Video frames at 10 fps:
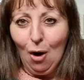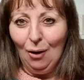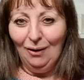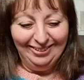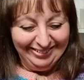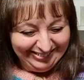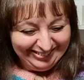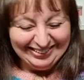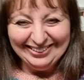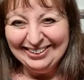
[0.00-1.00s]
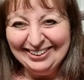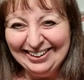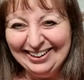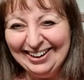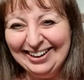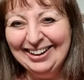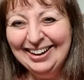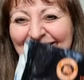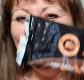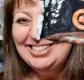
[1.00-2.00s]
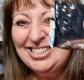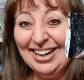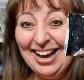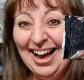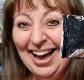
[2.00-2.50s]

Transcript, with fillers: more. Ta-da!